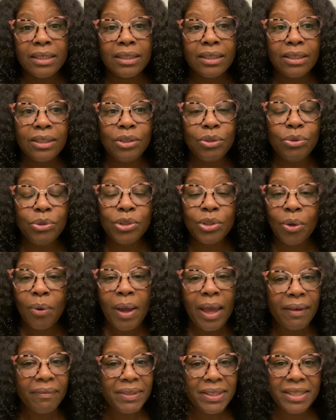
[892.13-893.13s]
You don't
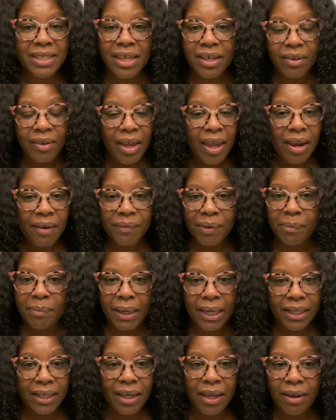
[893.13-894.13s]
have to tell
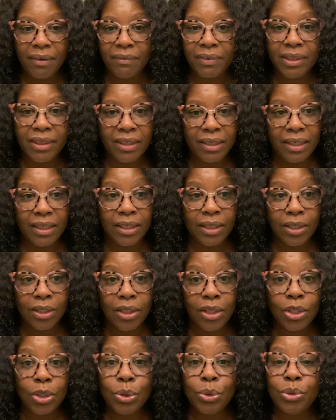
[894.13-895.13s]
everybody everything.
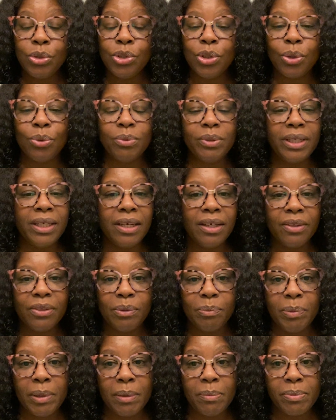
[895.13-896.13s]
You don't need
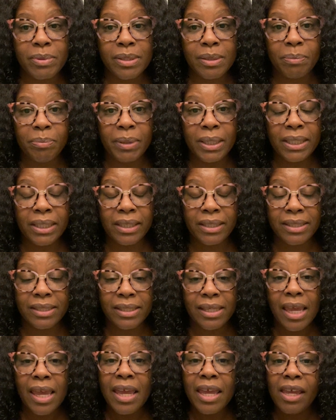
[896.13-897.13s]
other people's
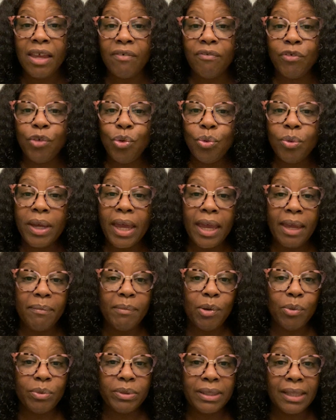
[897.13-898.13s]
opinions. If you came
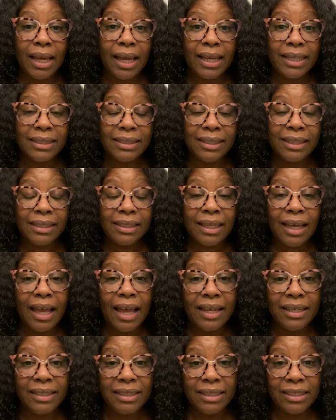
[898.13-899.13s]
up with the idea
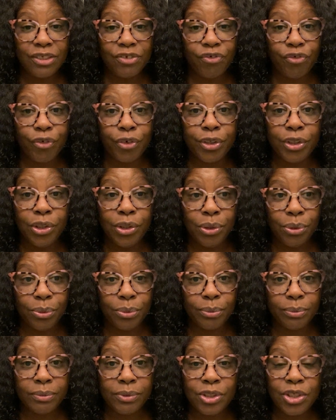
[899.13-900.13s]
is for
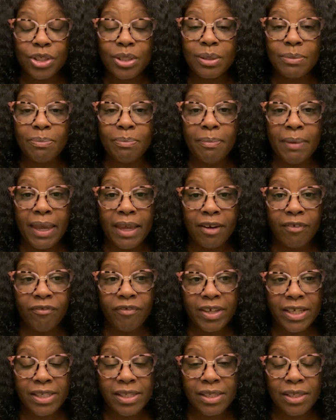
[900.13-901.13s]
you. Just
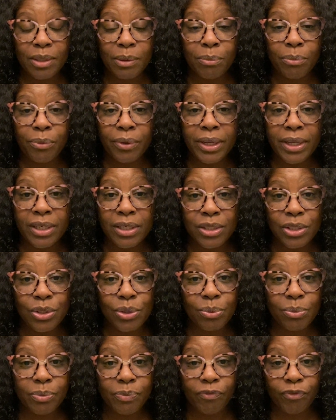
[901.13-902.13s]
manifest it and bring it
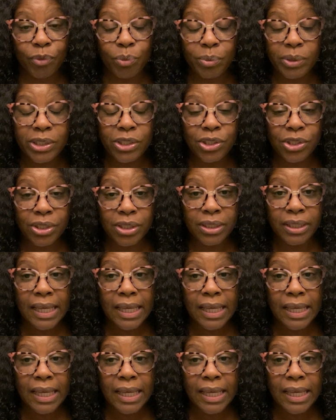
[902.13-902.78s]
into fruition.